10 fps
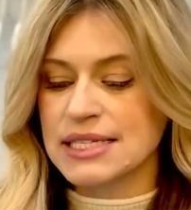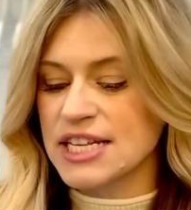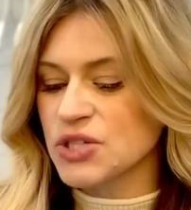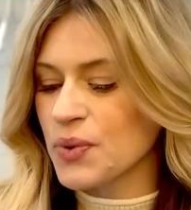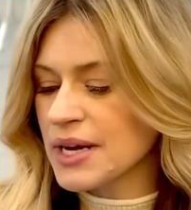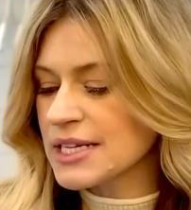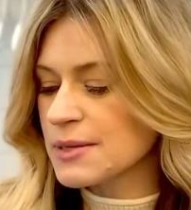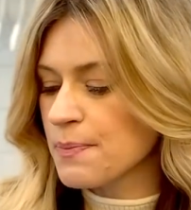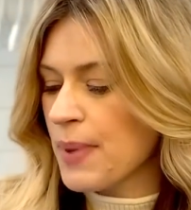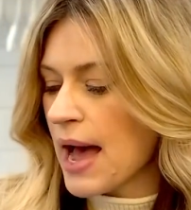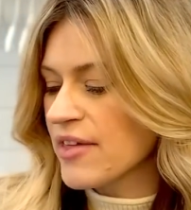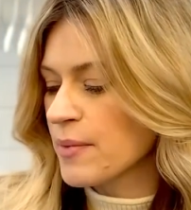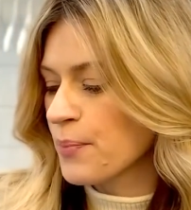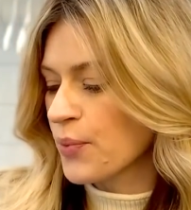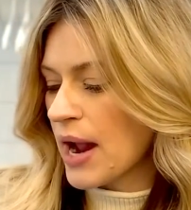This one is by the
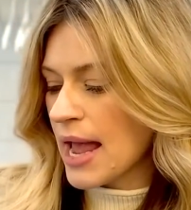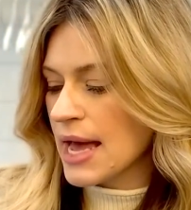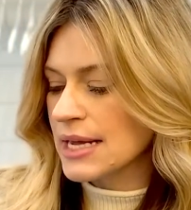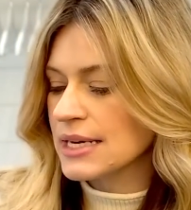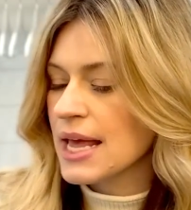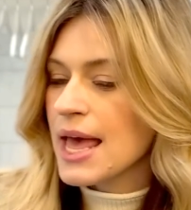brand